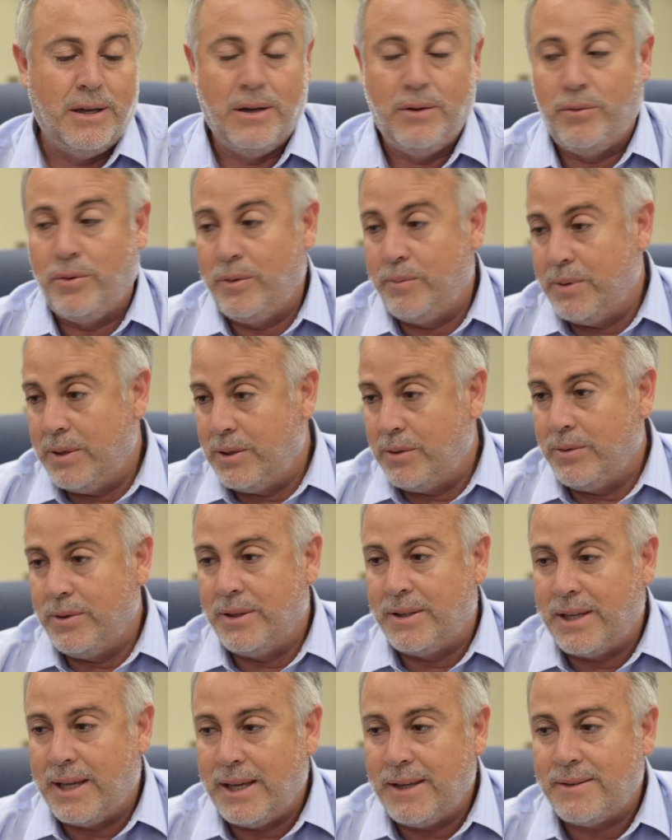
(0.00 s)
We've been
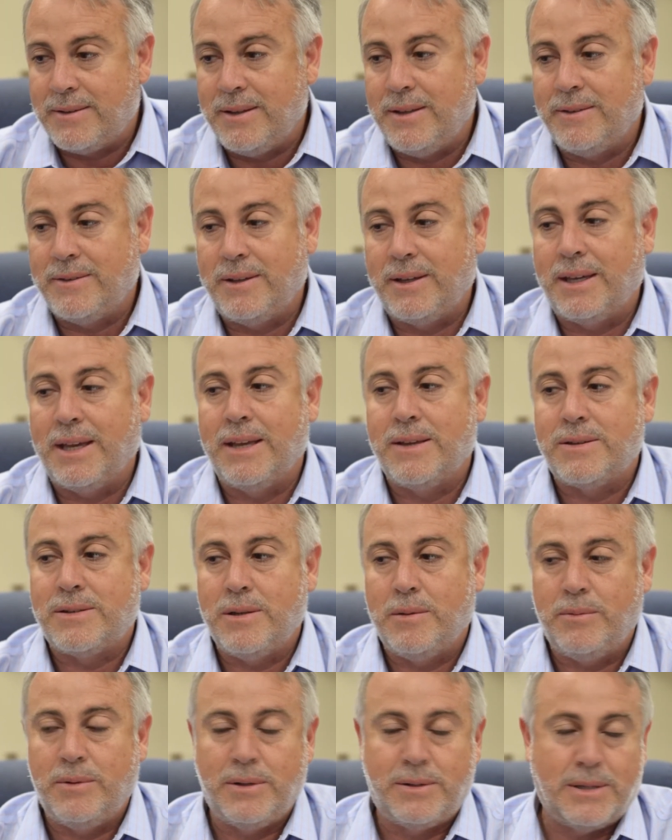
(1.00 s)
doing tastings against
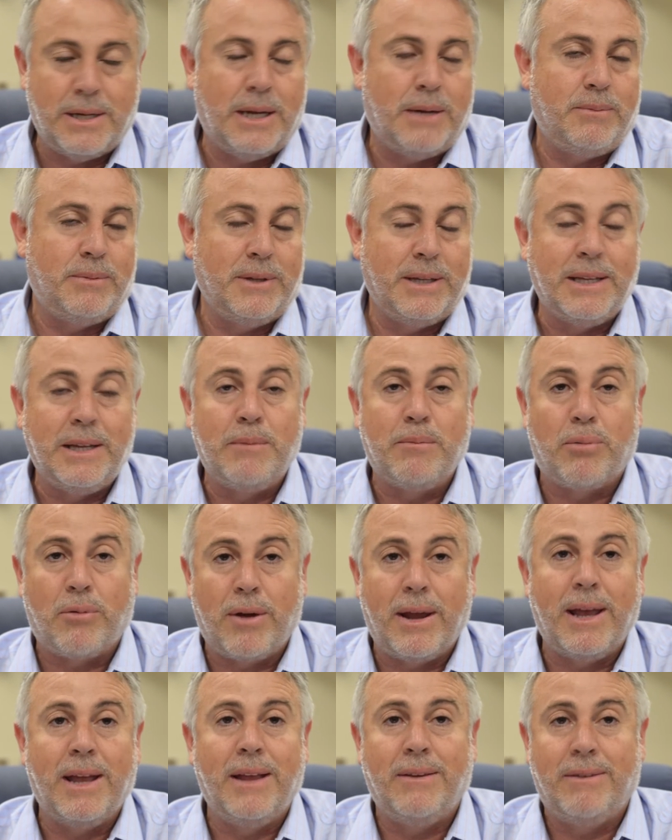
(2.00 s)
some of the top leading
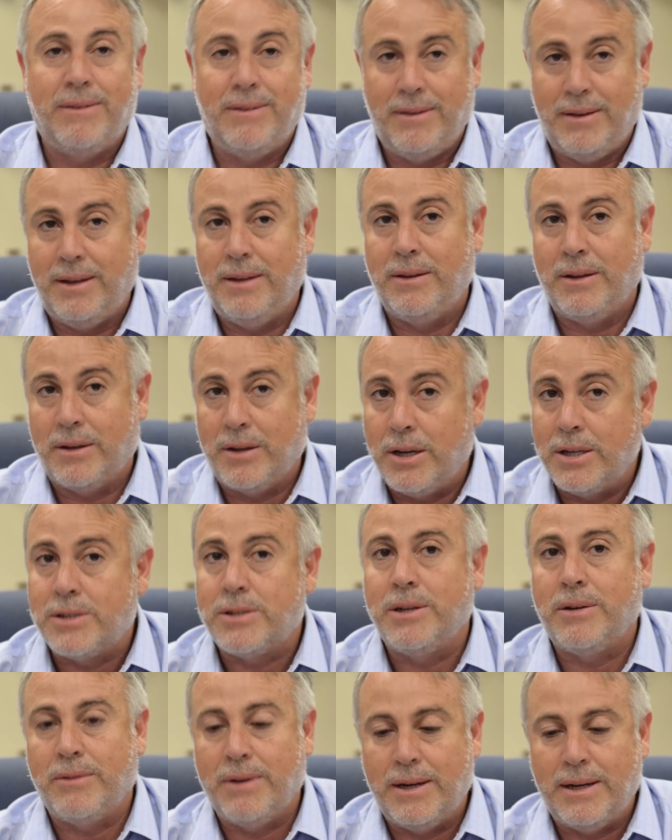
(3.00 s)
brands in the
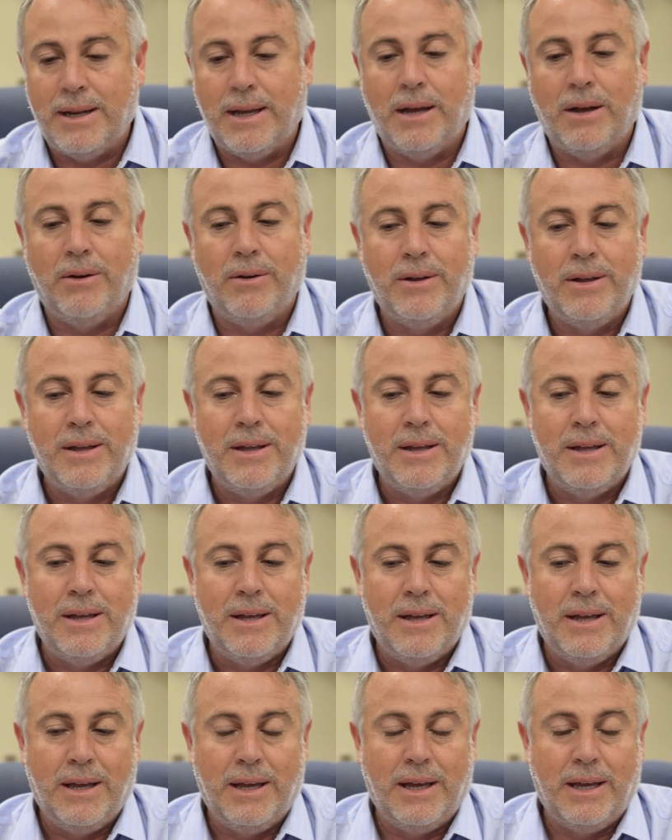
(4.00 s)
country right now
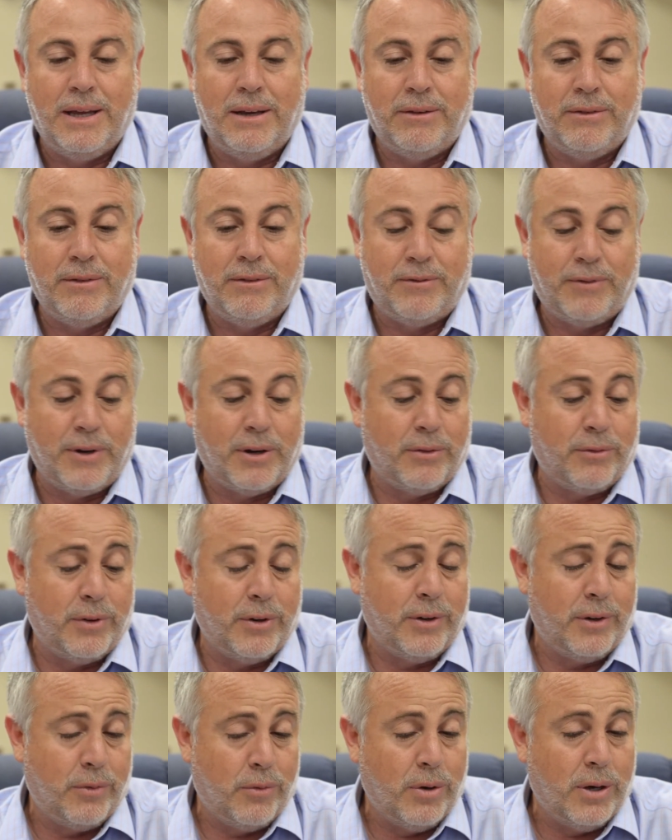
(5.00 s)
and fared
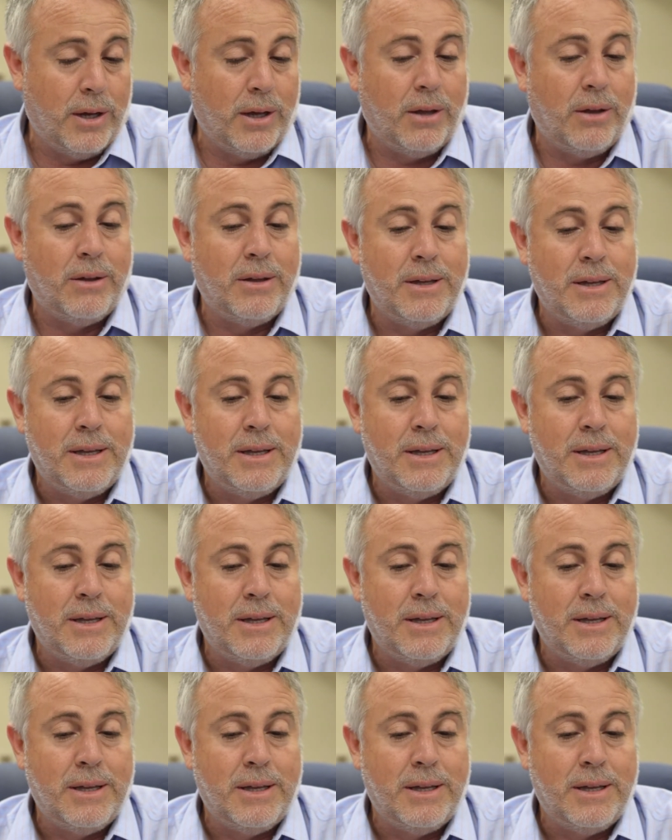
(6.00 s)
very well.